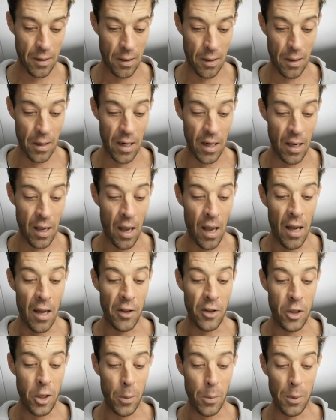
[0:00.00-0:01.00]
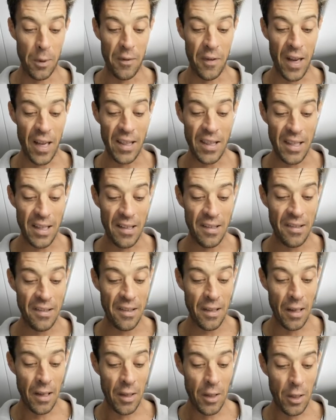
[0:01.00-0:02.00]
All right, to prevent this,